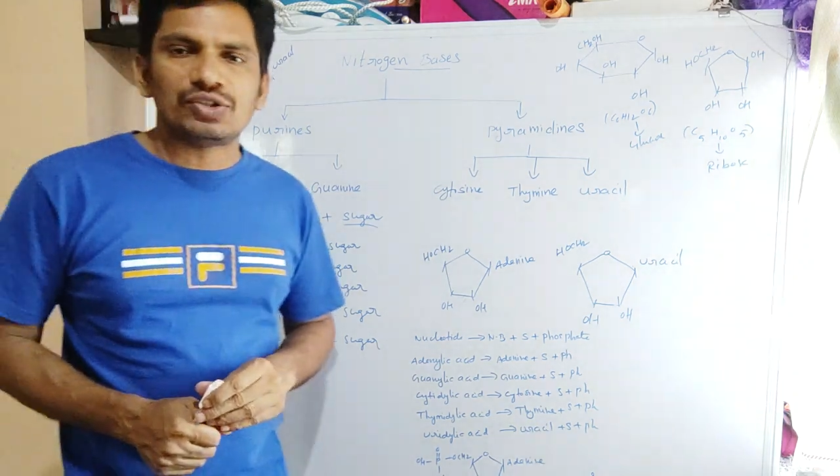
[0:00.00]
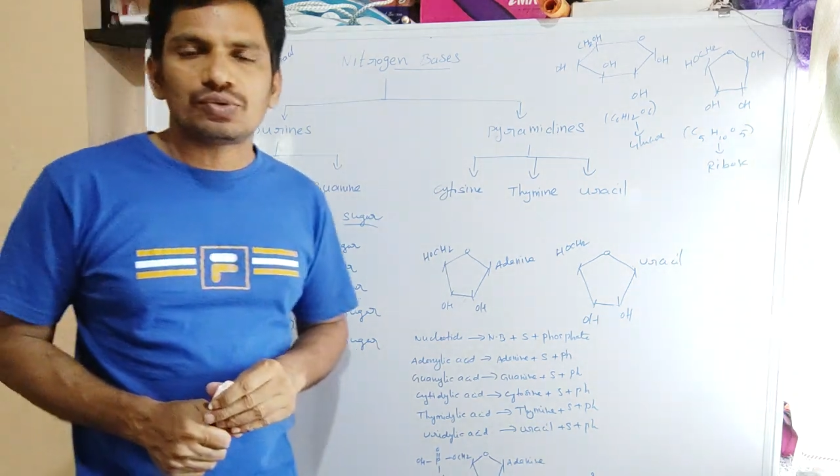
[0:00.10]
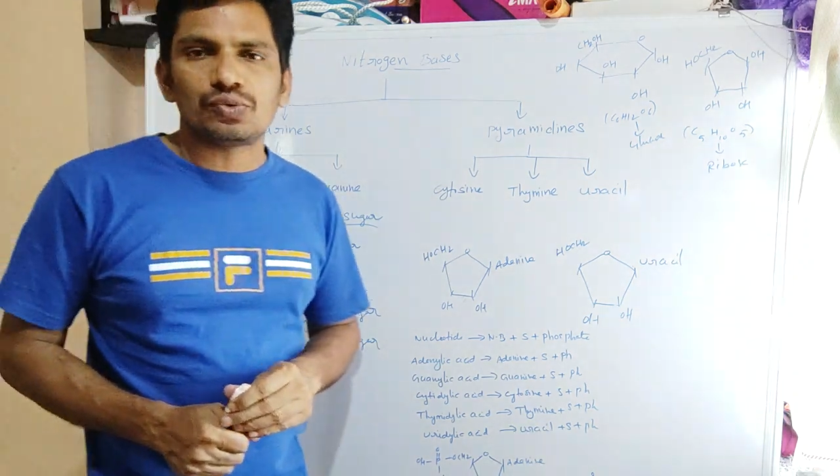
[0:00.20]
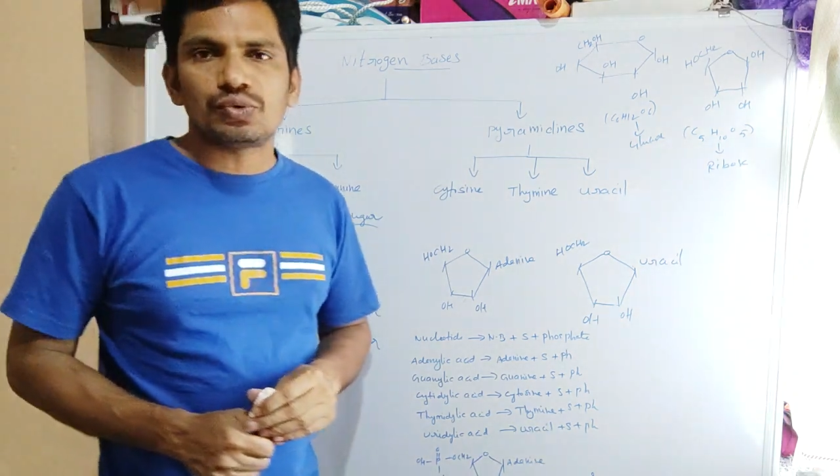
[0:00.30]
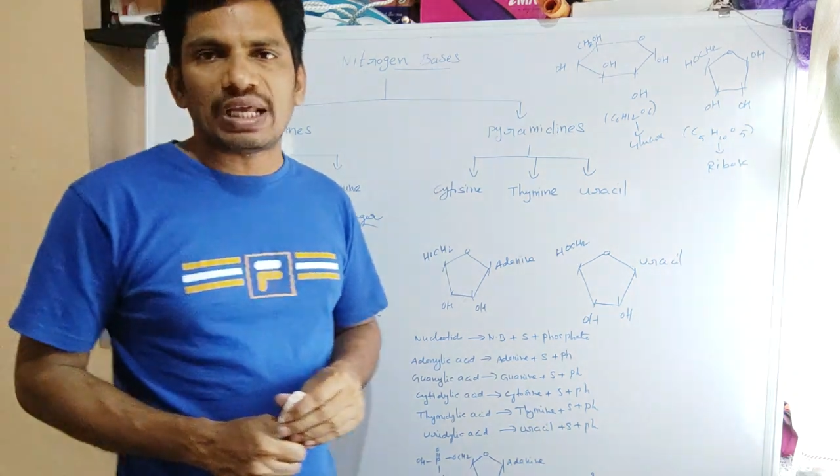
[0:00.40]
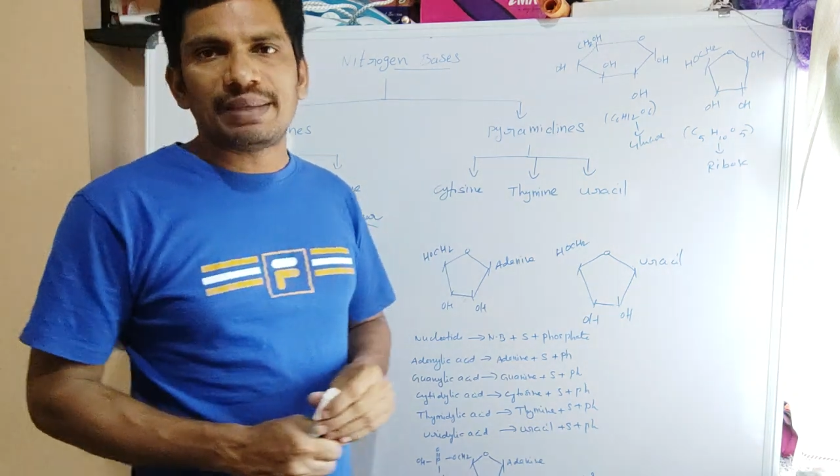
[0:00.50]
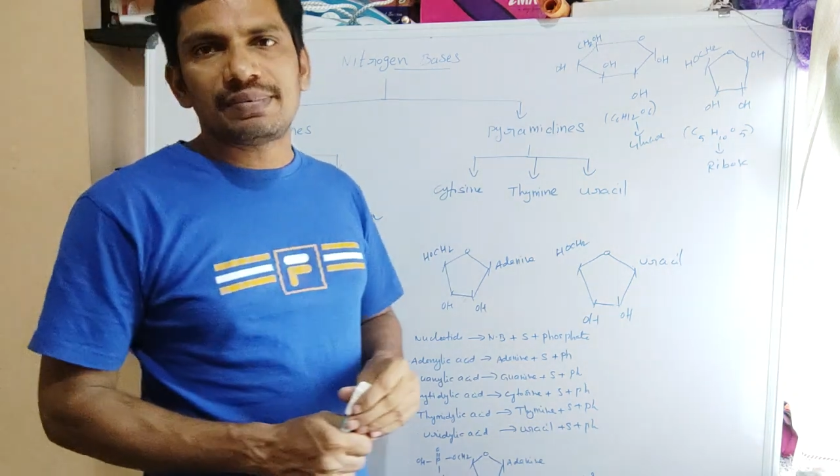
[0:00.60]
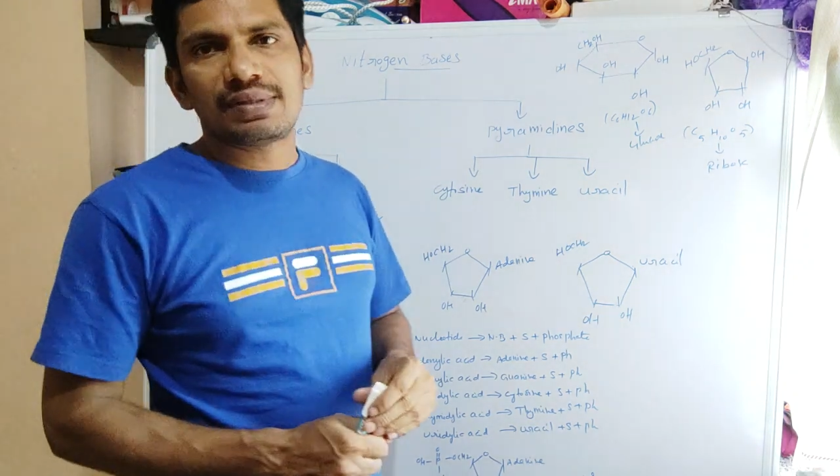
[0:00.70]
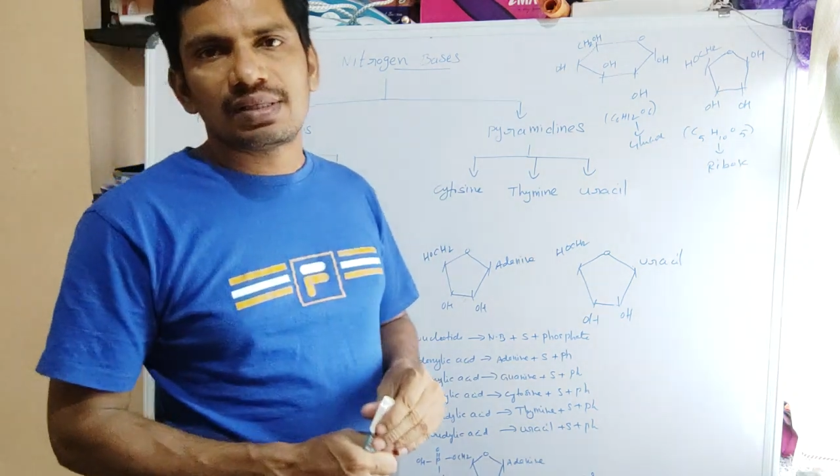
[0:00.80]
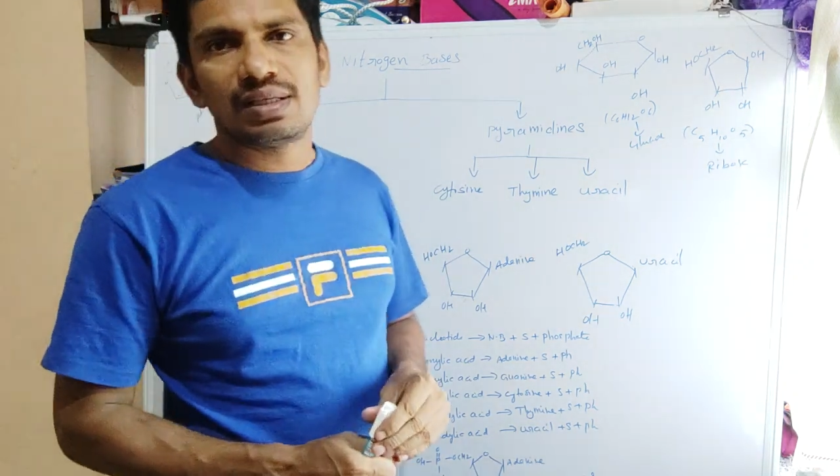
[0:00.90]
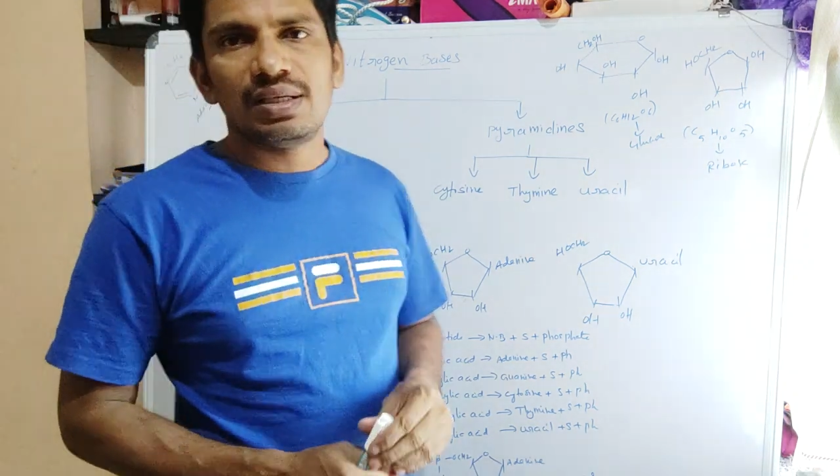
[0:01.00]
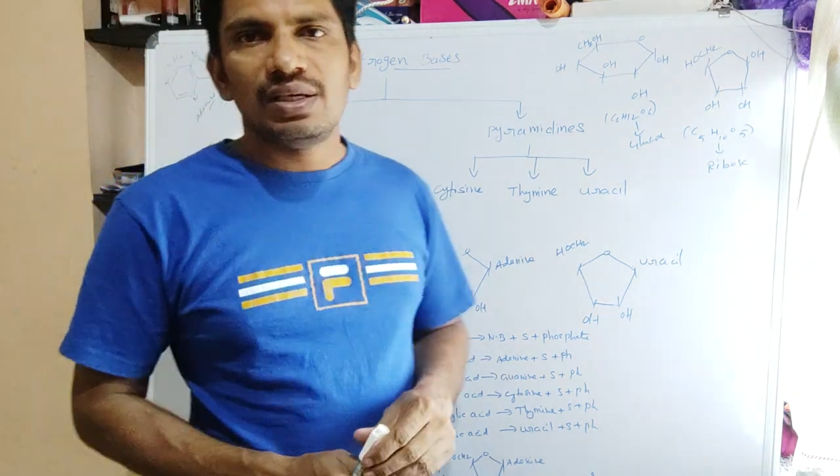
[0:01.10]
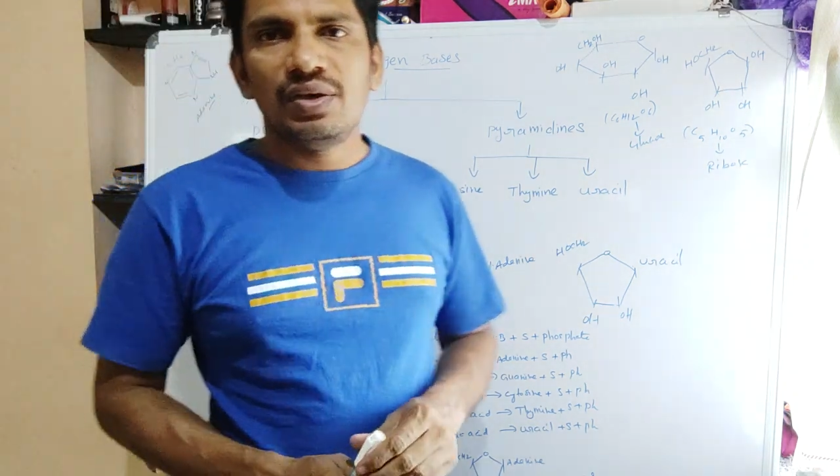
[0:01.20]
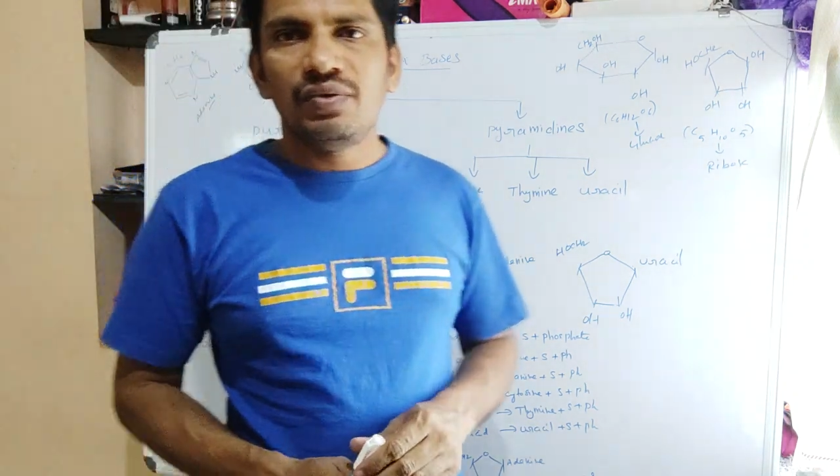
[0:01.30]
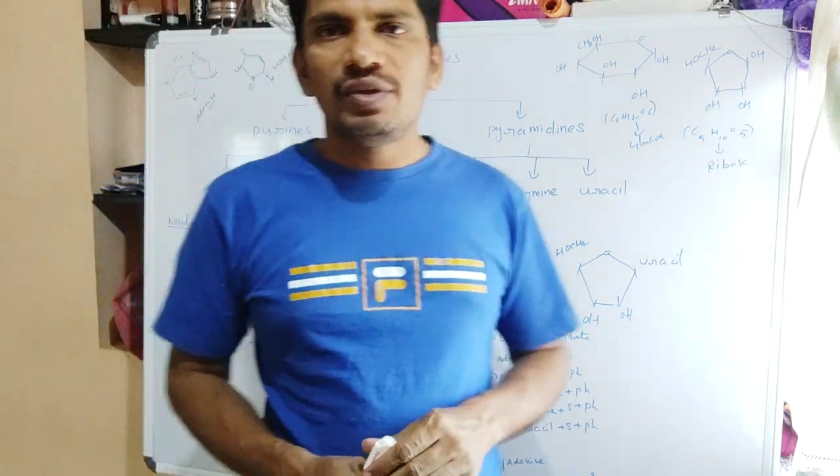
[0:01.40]
into two types,
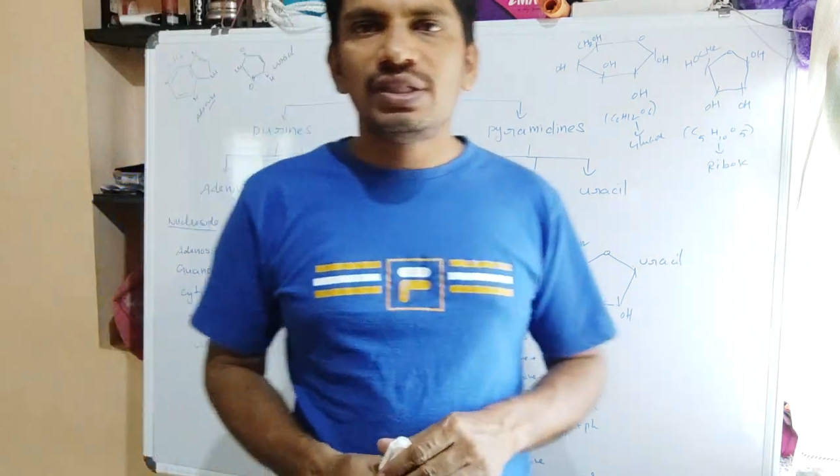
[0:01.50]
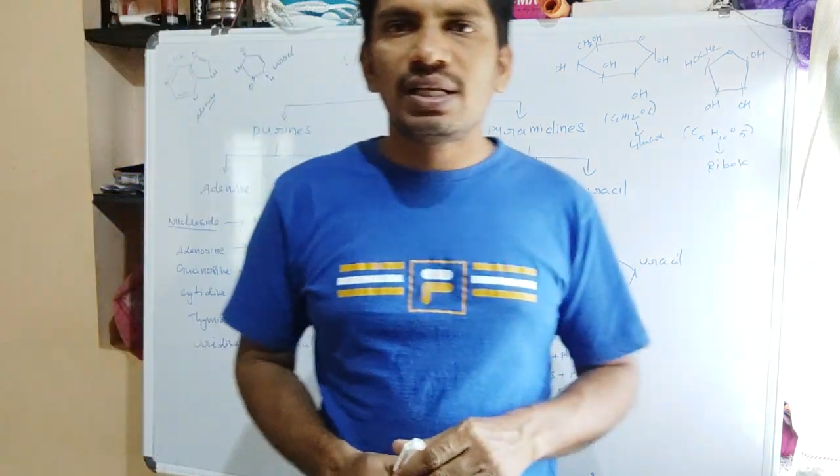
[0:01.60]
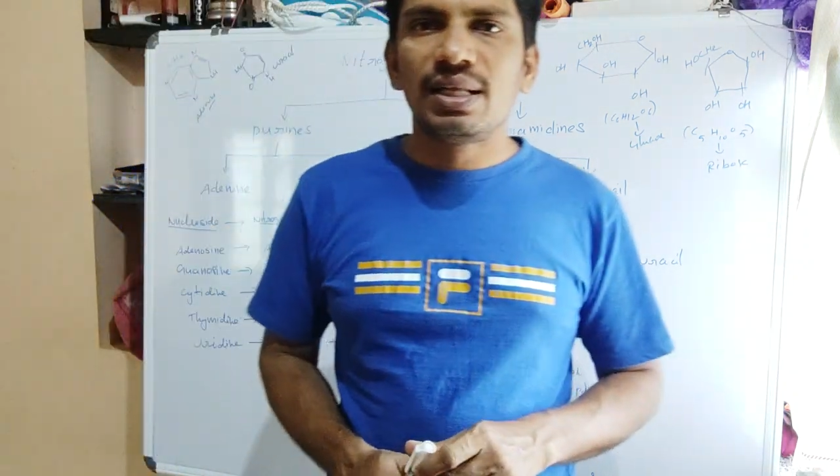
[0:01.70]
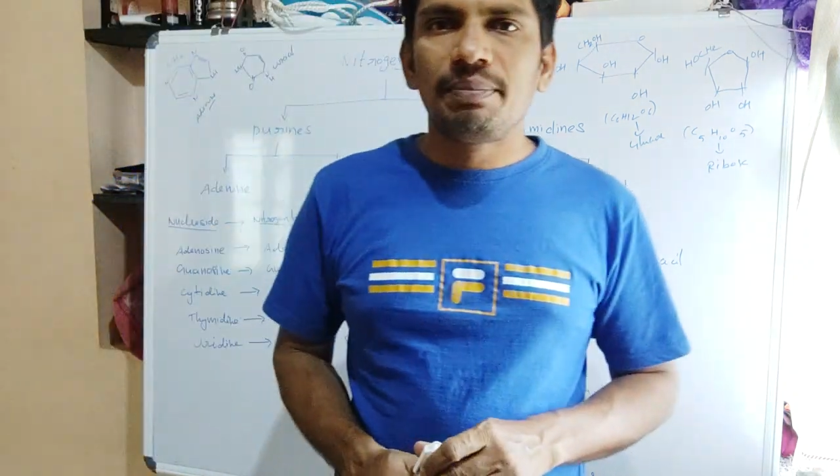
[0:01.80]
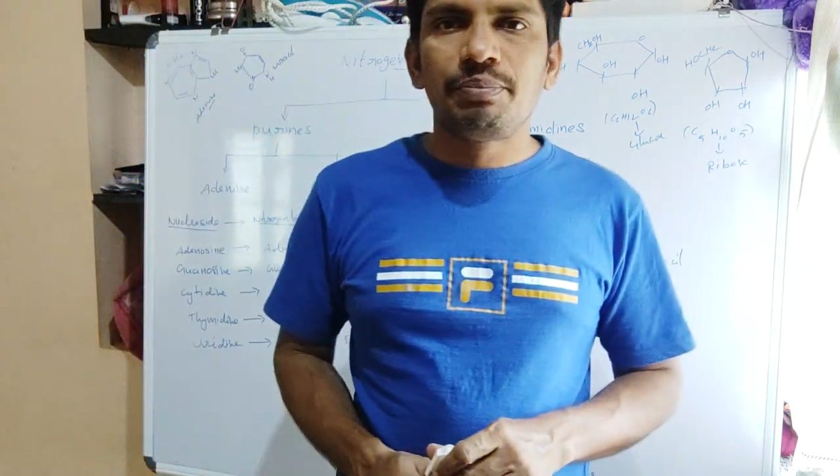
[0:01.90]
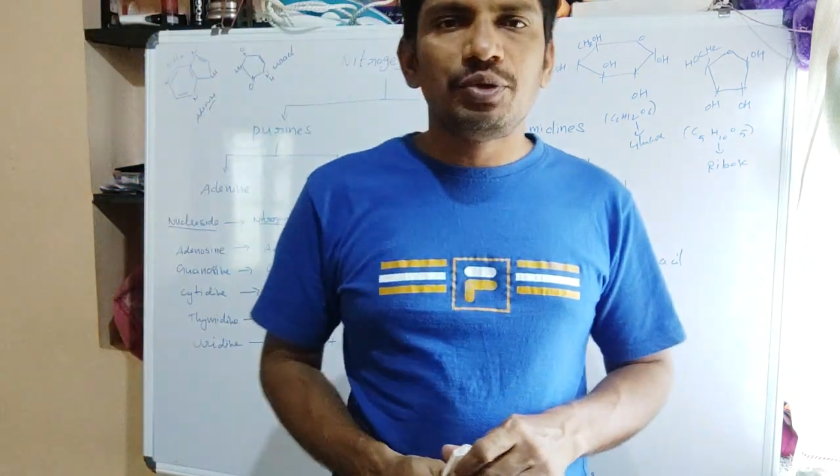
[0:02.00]
which are the